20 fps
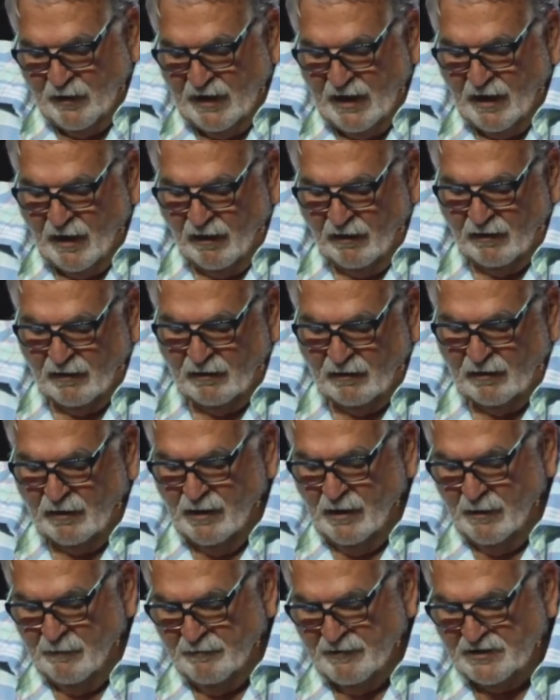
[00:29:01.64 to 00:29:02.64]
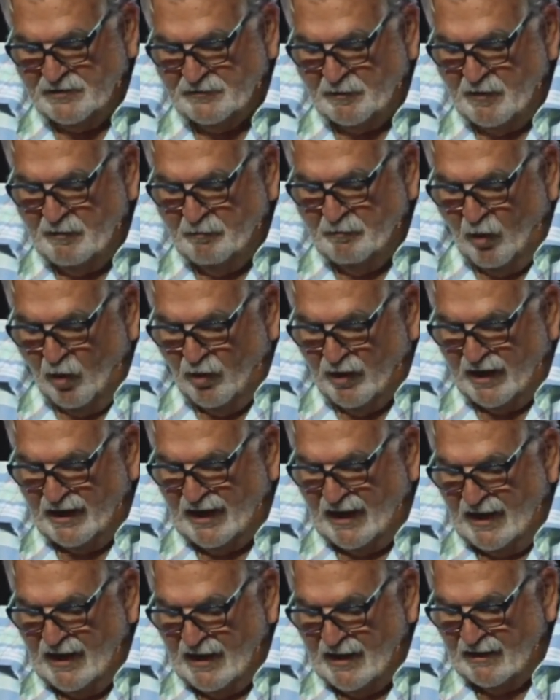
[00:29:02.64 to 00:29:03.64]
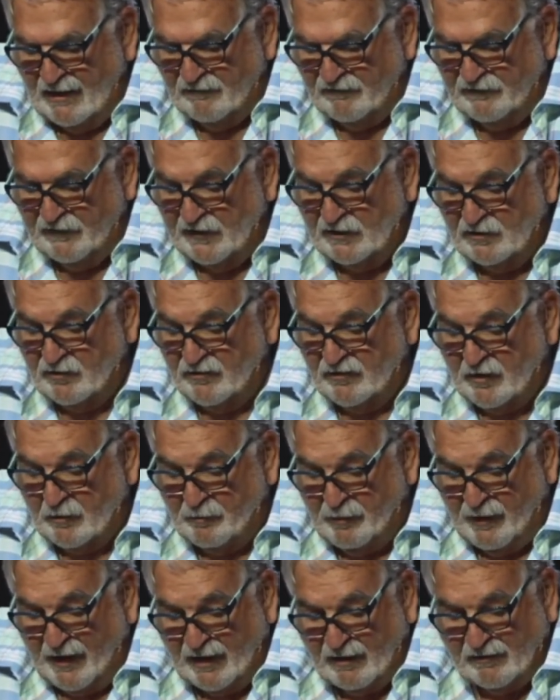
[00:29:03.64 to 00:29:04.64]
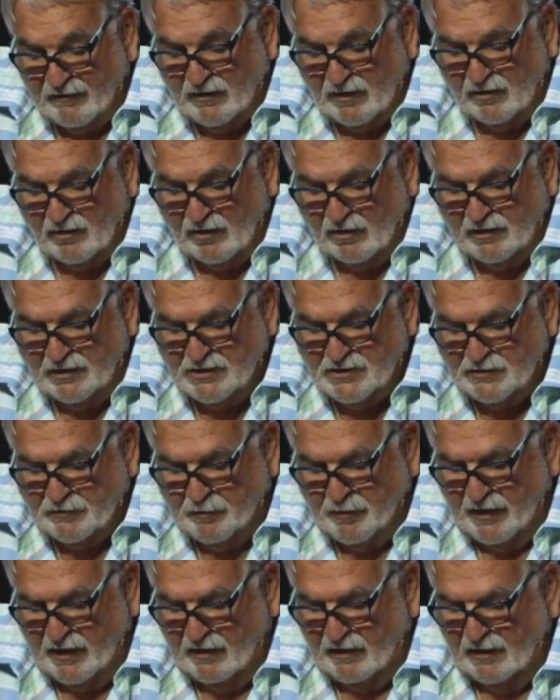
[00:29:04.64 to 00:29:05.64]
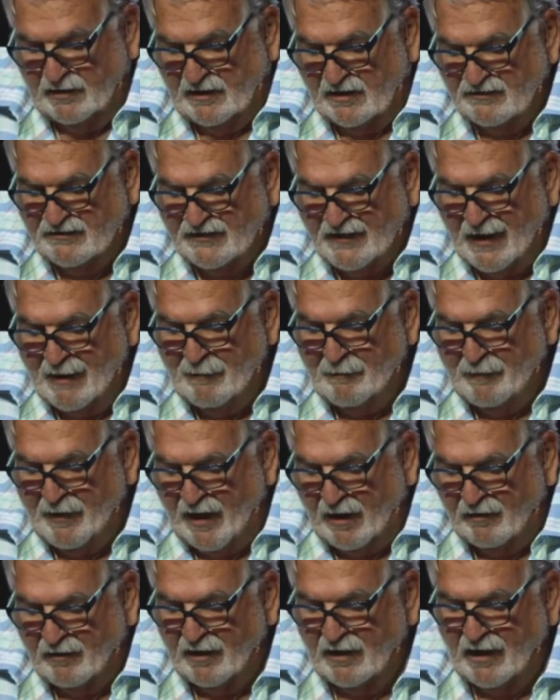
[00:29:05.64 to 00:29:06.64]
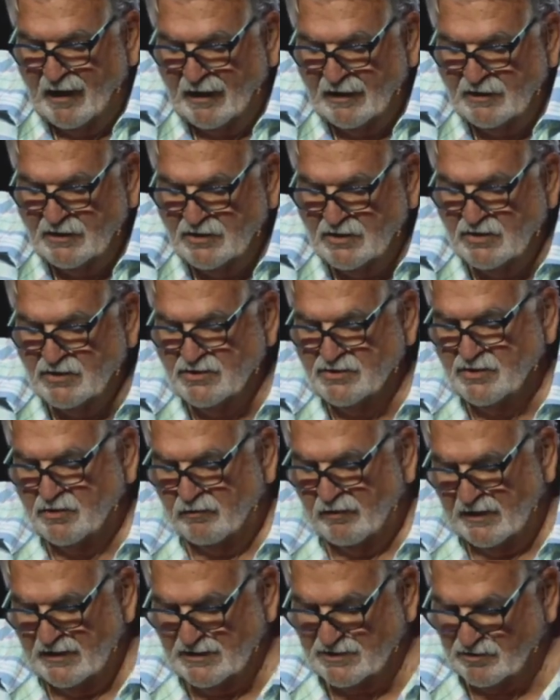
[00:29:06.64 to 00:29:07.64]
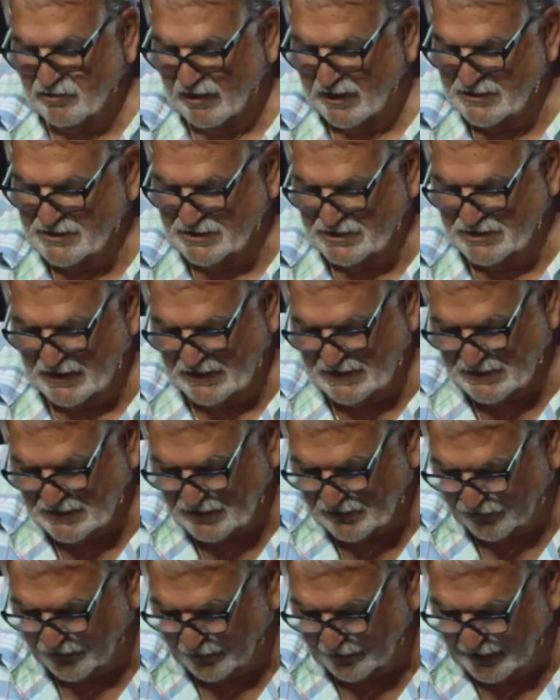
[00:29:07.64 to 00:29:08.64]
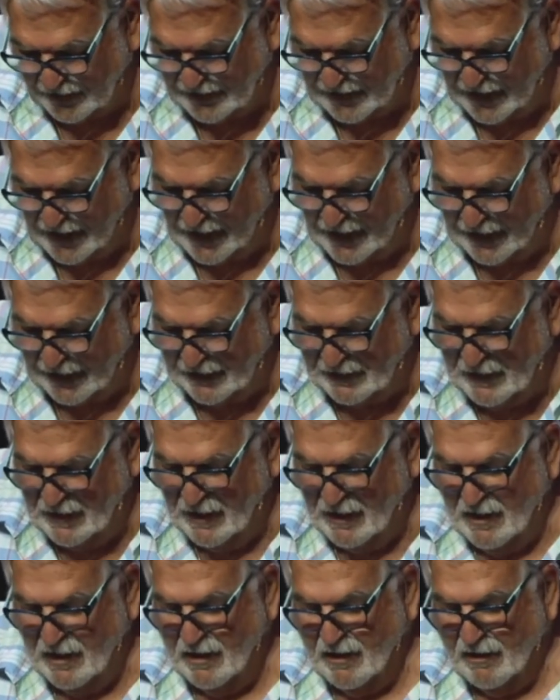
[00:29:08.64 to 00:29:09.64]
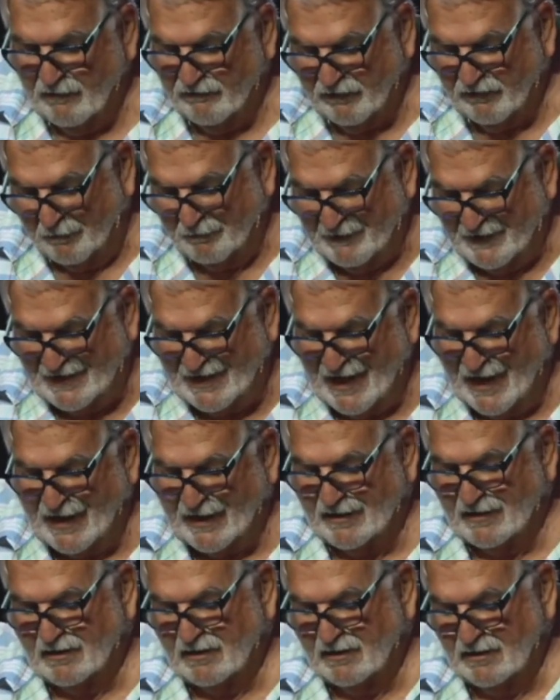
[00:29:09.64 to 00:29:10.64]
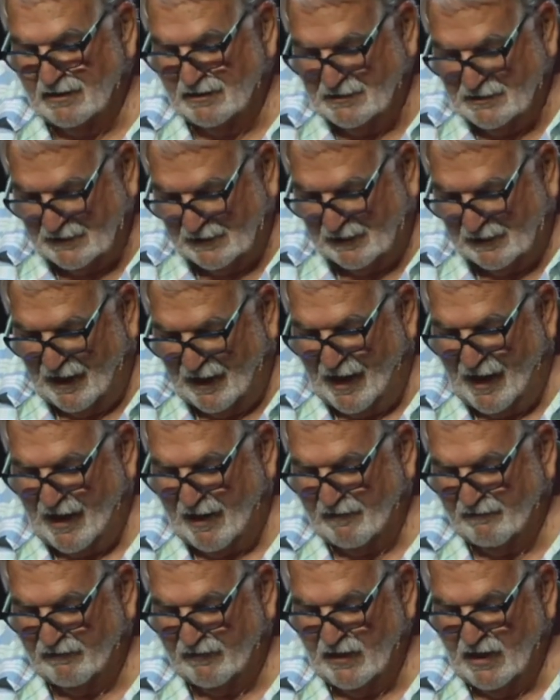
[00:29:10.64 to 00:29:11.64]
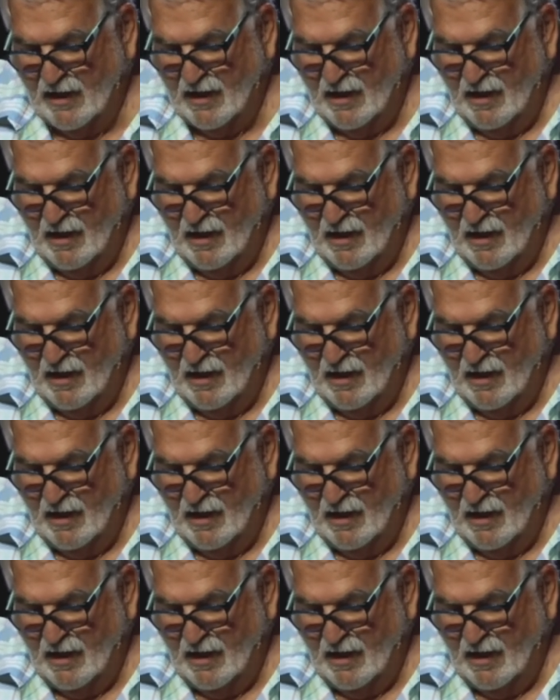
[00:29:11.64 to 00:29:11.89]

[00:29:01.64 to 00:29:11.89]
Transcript: We all must be born again, filled with the power of the Holy Spirit, the same power God used to raise Christ Jesus from the dead, from death to life.